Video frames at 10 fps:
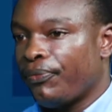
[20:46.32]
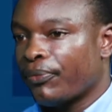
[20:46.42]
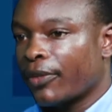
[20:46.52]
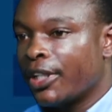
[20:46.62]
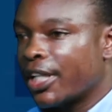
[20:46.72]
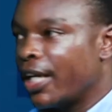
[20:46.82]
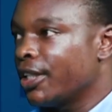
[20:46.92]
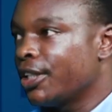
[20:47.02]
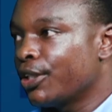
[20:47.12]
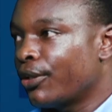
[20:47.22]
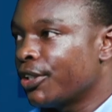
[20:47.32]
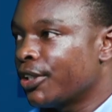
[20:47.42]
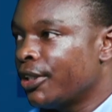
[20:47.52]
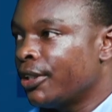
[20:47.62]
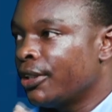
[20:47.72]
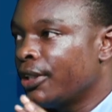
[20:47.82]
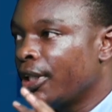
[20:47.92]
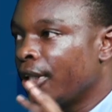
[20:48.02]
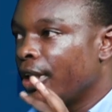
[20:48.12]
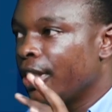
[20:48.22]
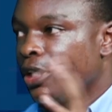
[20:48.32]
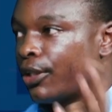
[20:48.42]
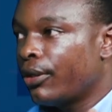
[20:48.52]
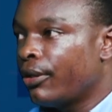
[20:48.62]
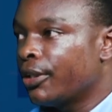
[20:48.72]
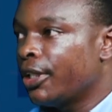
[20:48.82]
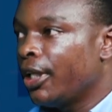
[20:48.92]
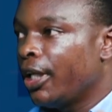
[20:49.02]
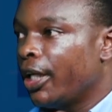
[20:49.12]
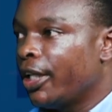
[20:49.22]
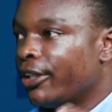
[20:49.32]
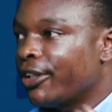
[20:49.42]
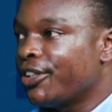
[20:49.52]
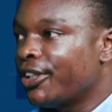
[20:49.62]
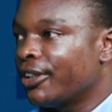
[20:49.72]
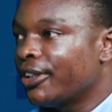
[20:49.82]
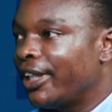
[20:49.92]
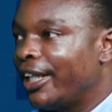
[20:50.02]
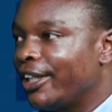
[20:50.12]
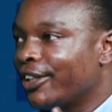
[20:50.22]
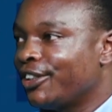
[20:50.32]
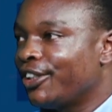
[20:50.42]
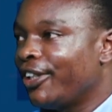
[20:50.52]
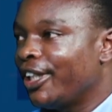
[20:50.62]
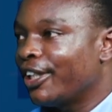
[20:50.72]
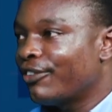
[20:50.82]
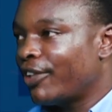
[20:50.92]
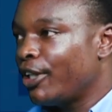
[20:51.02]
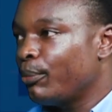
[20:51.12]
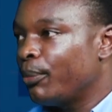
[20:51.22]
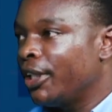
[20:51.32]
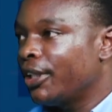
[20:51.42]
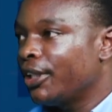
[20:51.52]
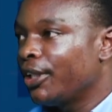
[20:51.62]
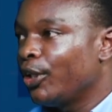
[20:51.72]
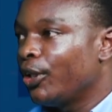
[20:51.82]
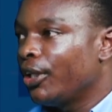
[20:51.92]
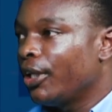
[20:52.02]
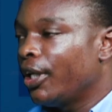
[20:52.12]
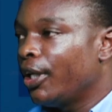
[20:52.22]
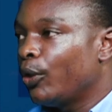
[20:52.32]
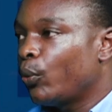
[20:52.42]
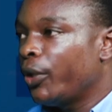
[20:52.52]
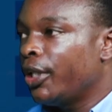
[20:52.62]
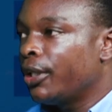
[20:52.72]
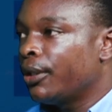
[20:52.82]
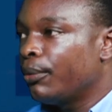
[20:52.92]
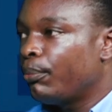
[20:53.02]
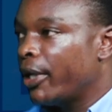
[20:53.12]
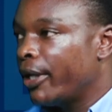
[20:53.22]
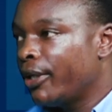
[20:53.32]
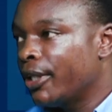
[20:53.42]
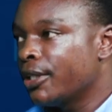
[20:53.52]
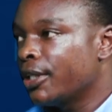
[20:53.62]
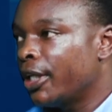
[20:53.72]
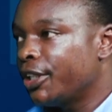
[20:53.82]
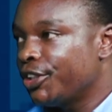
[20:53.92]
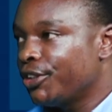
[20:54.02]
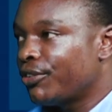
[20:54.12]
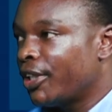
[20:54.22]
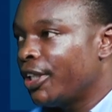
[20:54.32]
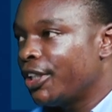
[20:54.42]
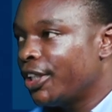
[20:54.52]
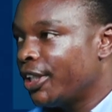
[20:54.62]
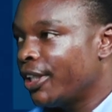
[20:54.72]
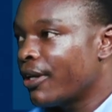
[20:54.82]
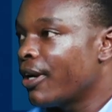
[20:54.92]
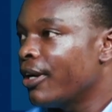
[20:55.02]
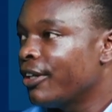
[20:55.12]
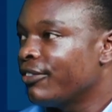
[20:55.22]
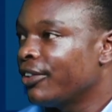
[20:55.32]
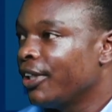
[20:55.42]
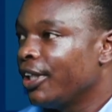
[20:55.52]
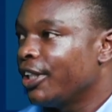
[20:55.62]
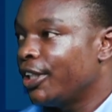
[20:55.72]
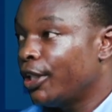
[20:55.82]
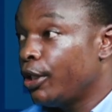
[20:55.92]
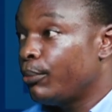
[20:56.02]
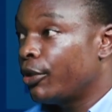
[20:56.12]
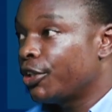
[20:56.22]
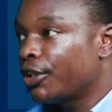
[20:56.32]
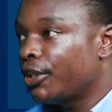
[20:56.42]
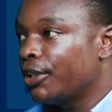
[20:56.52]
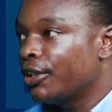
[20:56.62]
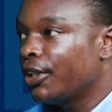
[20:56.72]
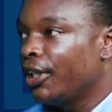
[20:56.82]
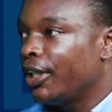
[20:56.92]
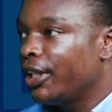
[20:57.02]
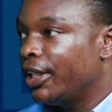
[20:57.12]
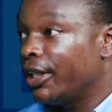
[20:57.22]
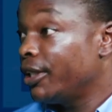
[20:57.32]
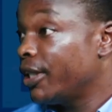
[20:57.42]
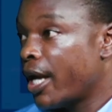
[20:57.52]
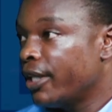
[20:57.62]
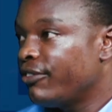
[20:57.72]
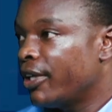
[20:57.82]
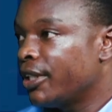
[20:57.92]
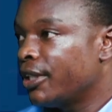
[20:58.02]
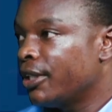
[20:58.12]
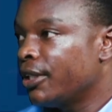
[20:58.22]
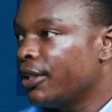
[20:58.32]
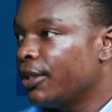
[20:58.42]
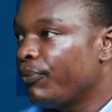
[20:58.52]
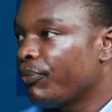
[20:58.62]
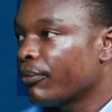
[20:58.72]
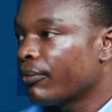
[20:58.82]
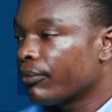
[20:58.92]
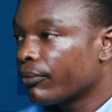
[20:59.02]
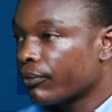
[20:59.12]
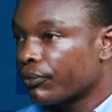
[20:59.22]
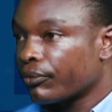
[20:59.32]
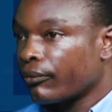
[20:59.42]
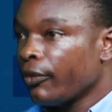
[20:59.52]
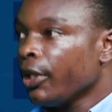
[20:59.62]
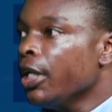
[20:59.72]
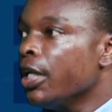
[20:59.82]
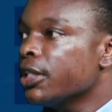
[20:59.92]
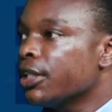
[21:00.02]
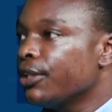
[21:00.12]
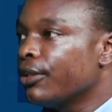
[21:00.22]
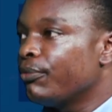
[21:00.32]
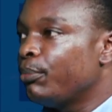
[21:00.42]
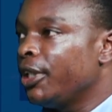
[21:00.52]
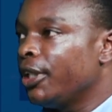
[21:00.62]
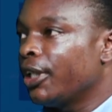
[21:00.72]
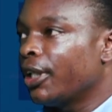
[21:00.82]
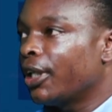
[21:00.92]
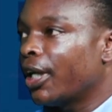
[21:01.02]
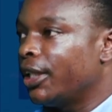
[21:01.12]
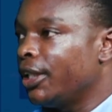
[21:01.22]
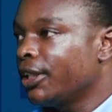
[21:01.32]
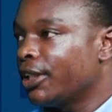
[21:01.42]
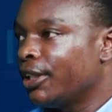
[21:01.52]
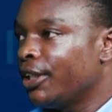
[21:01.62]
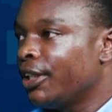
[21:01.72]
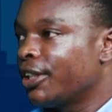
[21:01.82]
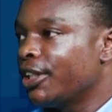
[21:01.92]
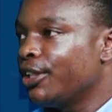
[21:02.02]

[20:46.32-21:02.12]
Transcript: In science, it's called a nurturing environment, where parents and children share love, share emotions, share advices, instead of being addicted, instead